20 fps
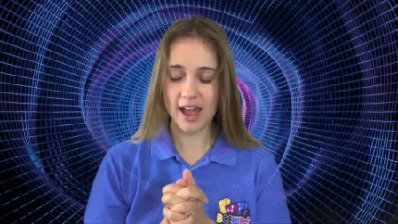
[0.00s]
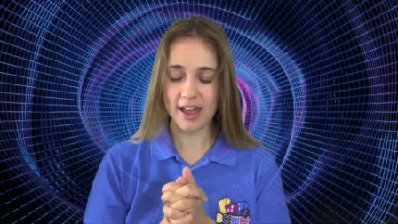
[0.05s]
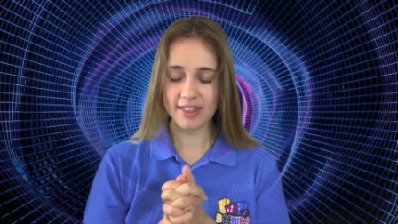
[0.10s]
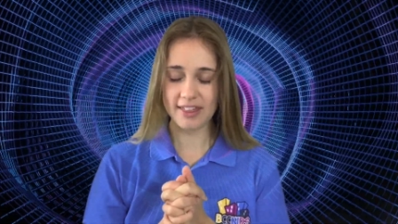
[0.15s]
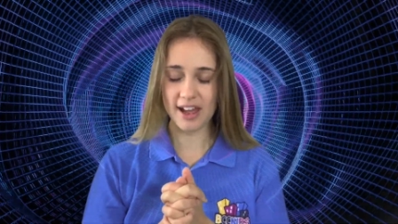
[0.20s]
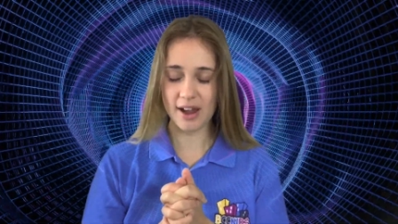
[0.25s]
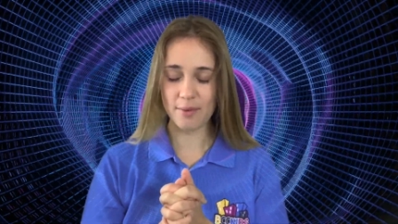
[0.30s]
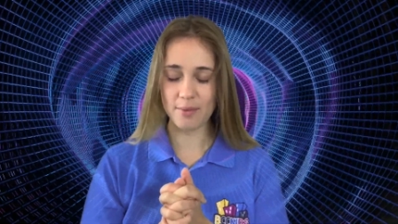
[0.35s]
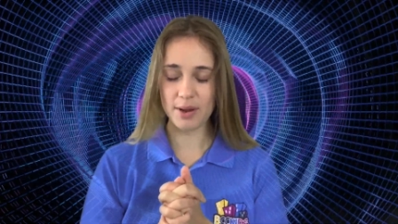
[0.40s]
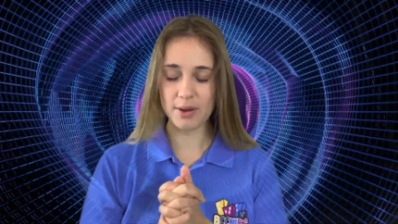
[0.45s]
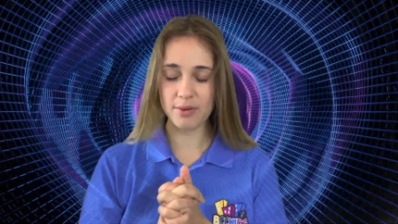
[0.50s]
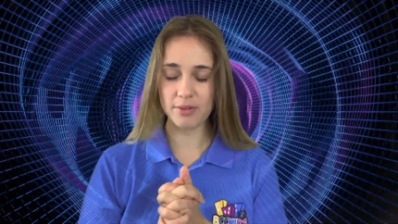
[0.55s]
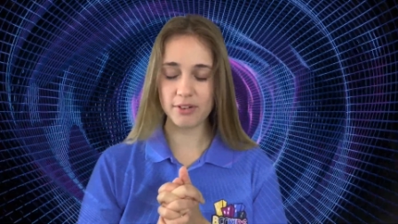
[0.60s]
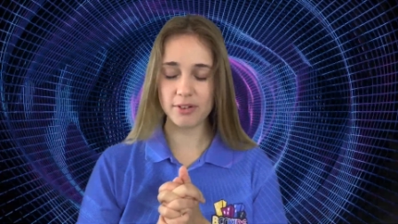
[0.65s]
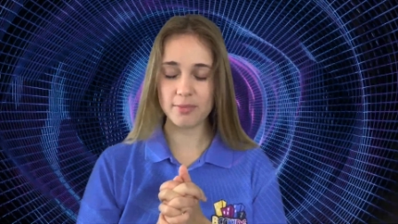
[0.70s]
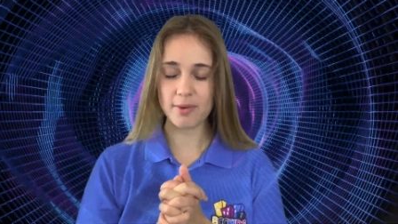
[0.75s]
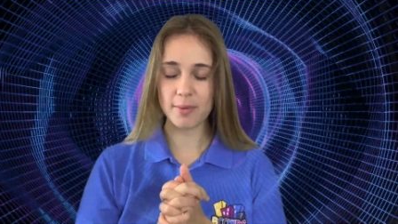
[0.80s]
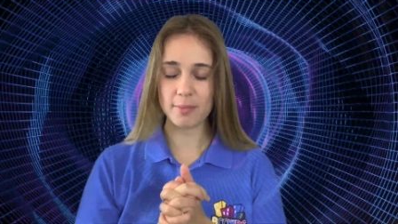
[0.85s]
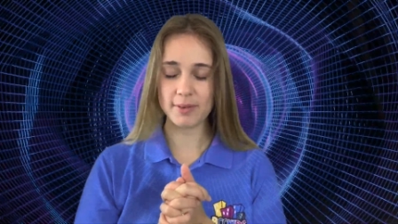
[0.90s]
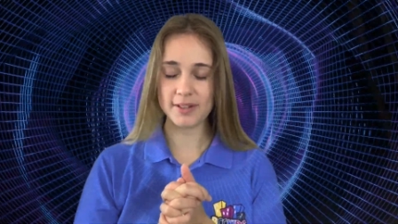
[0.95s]
that we will
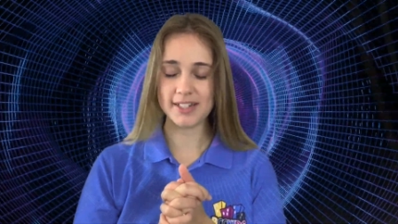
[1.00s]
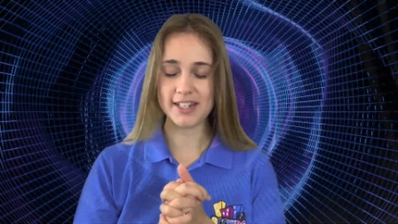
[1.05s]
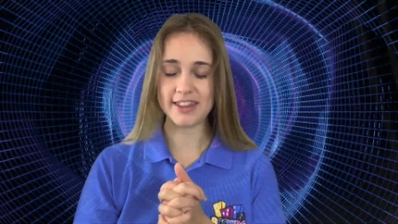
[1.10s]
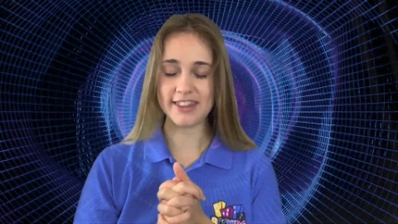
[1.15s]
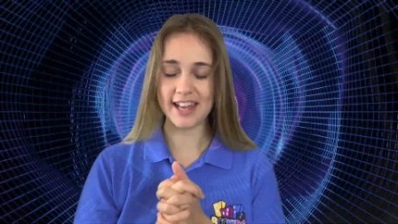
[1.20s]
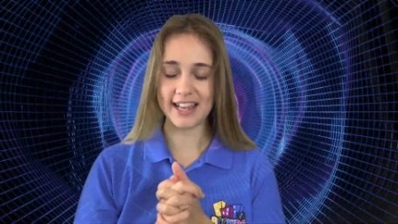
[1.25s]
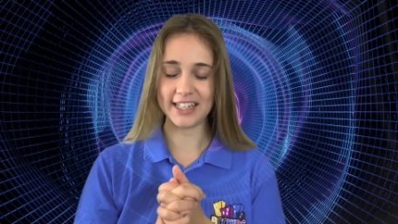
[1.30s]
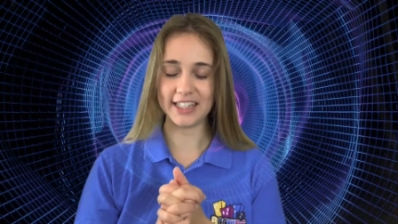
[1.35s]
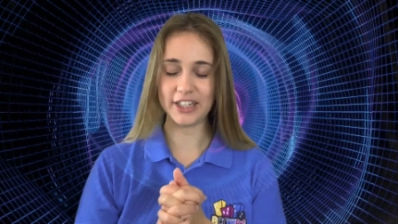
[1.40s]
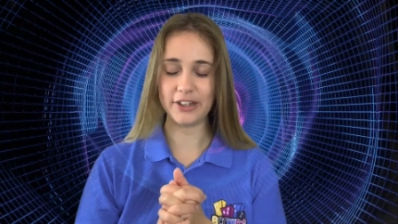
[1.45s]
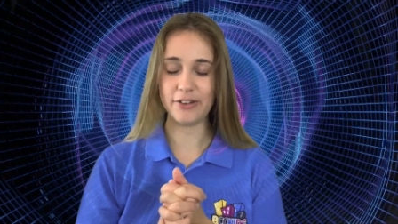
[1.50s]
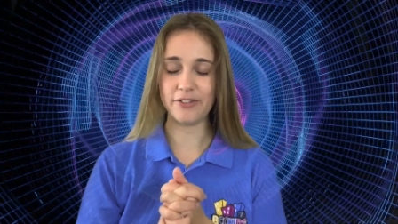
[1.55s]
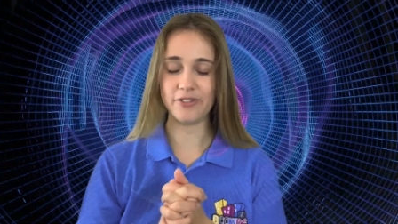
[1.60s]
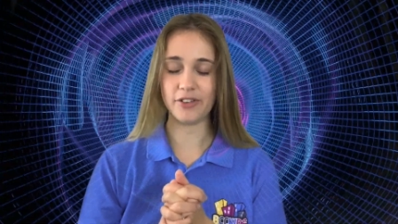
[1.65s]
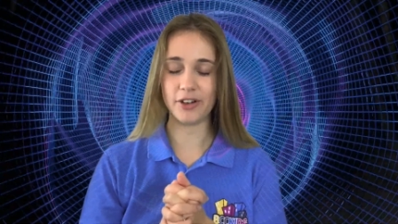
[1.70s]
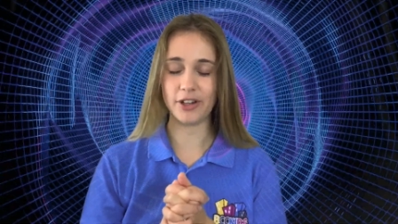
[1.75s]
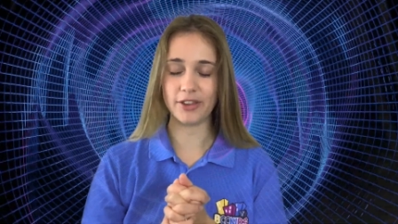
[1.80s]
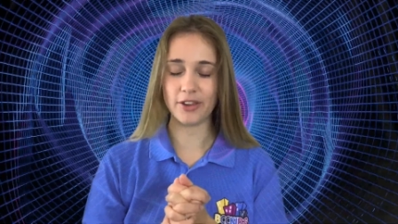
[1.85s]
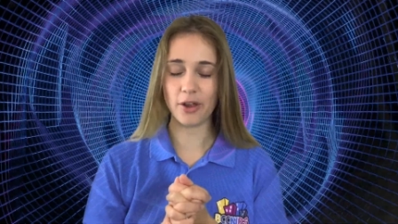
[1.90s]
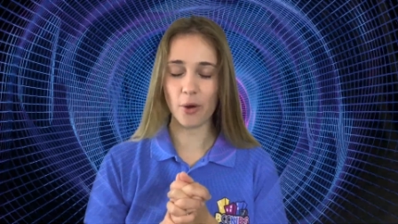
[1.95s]
remember to thank you
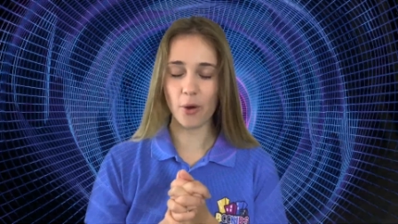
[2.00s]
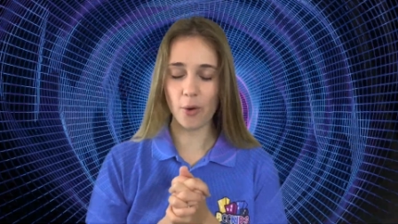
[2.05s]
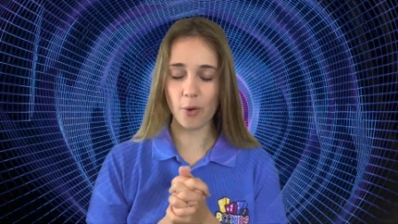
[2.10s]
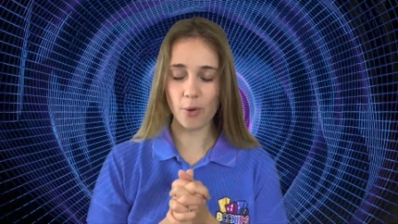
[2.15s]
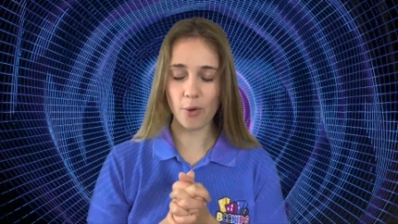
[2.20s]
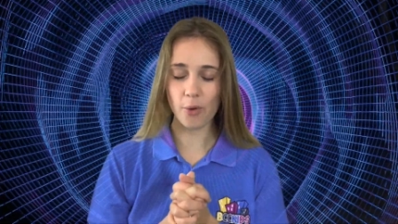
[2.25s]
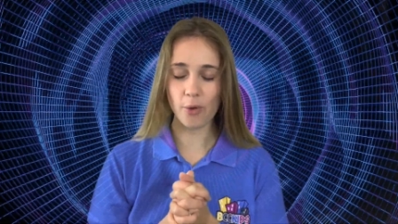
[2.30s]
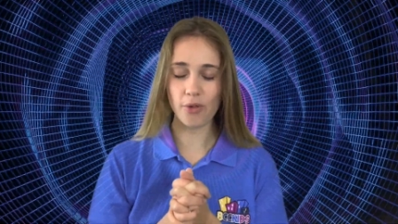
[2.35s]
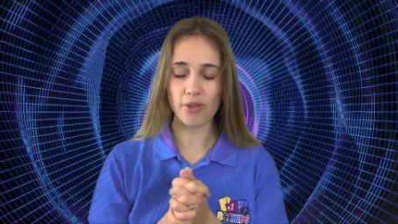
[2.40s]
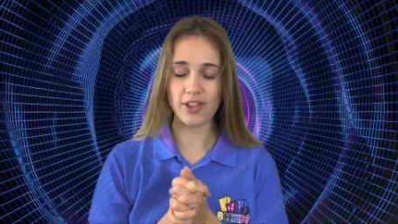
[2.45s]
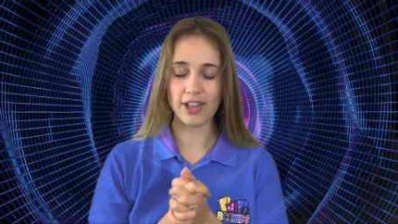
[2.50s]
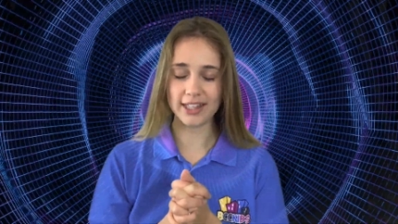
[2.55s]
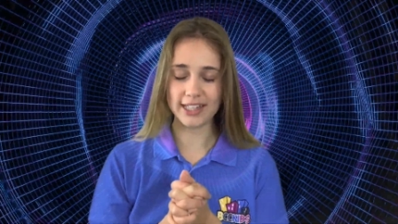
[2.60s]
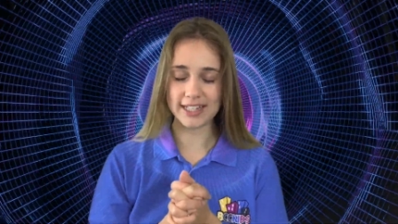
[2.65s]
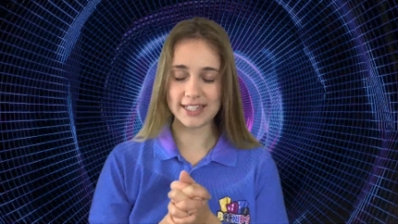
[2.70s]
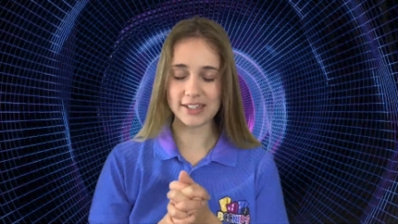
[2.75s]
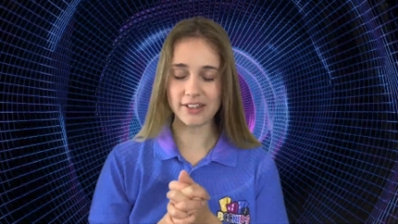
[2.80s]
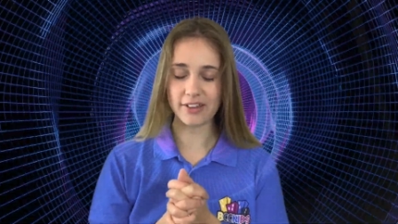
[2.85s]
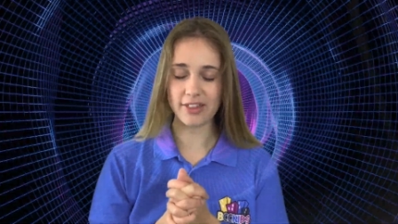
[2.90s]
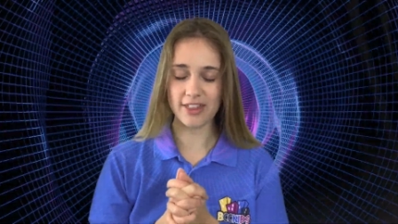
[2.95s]
for all the
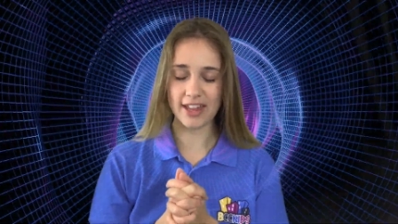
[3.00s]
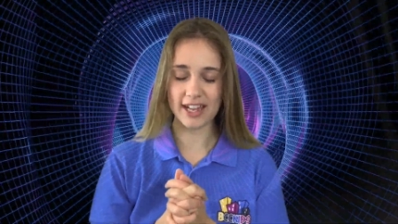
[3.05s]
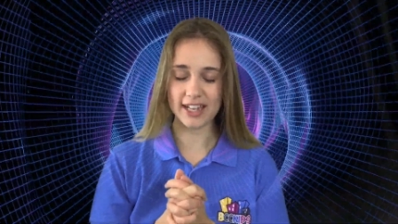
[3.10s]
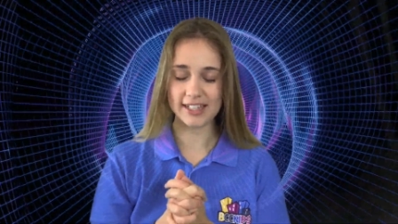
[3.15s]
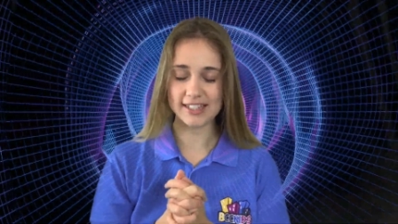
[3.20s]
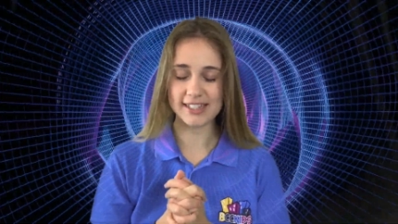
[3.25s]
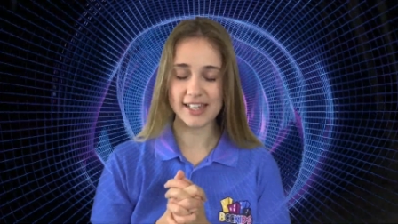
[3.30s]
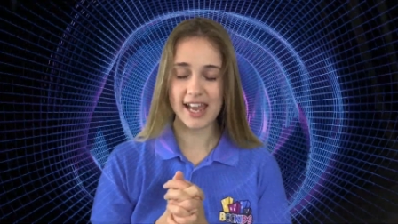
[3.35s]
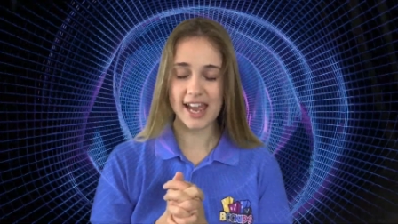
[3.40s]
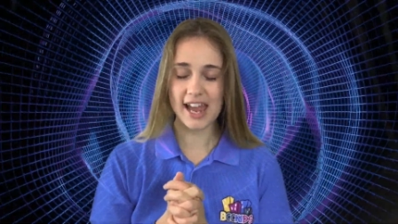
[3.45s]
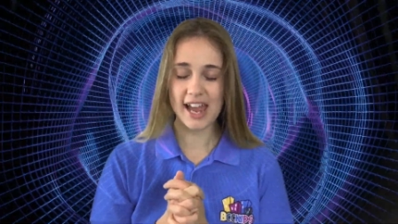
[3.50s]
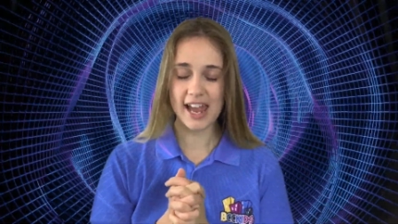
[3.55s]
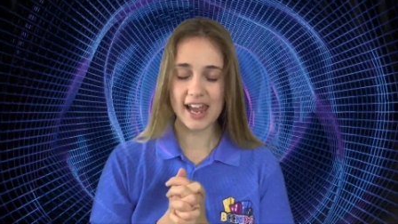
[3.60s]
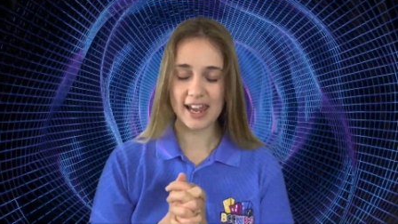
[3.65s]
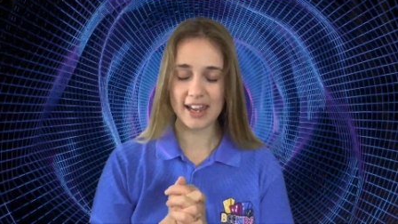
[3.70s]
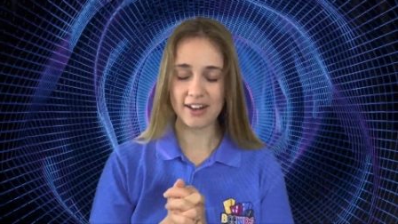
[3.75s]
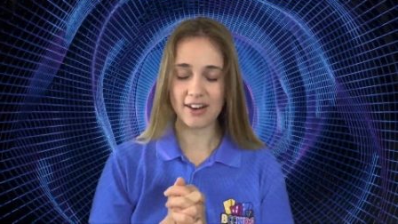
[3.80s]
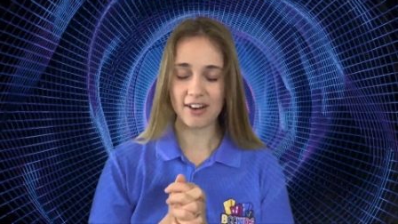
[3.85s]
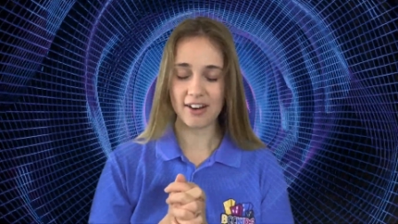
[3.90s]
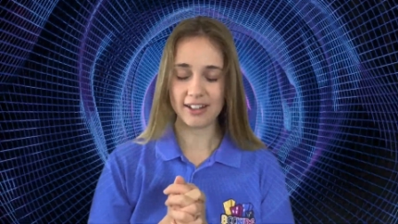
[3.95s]
little things
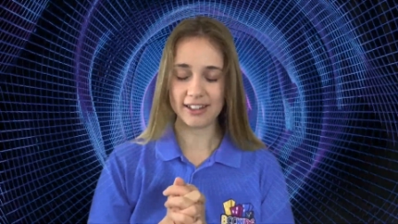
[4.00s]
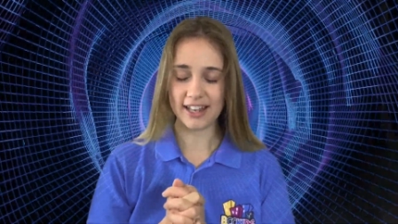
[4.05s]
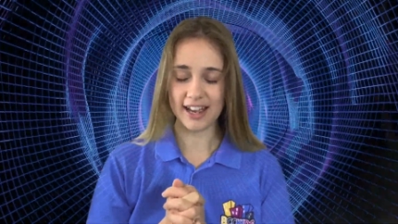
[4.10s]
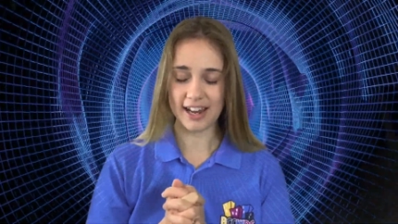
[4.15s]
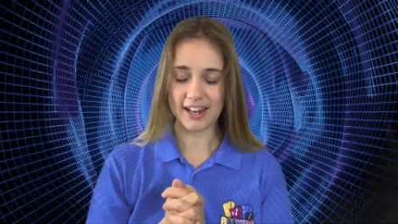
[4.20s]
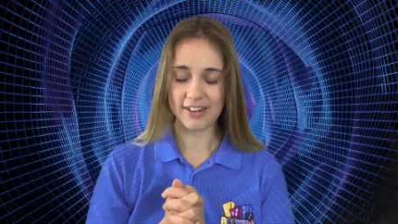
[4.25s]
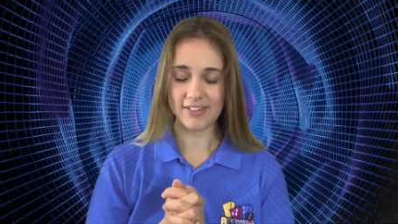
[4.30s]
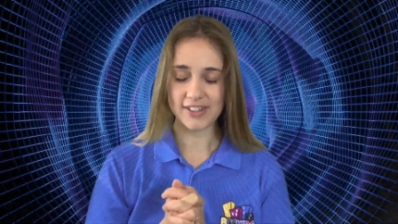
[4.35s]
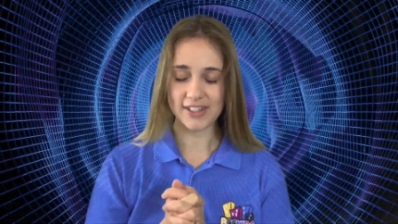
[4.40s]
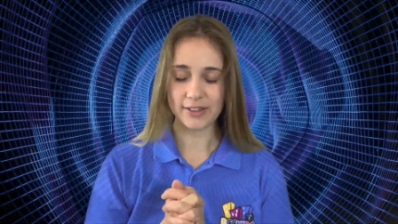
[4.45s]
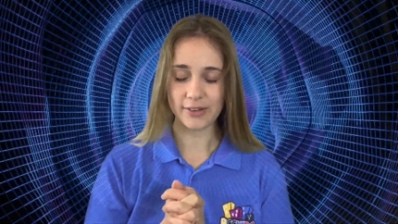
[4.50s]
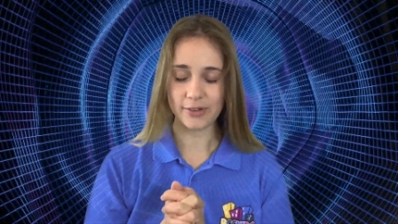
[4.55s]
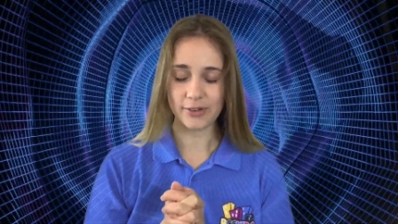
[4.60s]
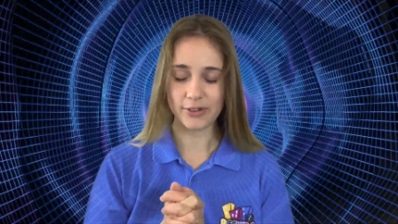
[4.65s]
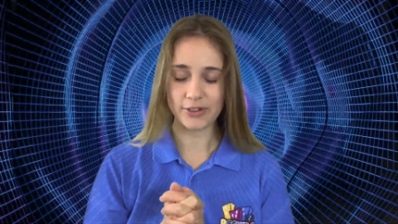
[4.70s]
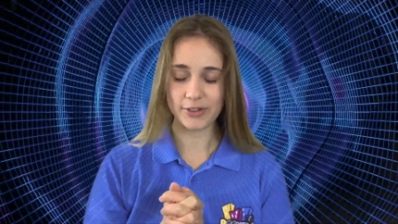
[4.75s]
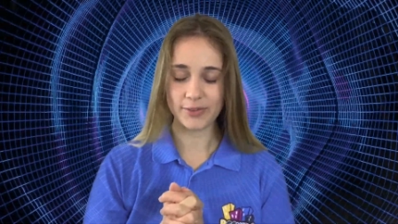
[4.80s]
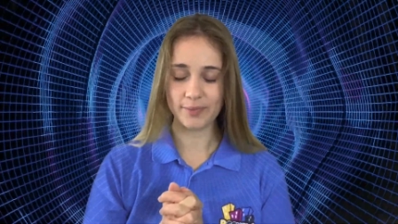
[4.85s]
in our lives, Lord.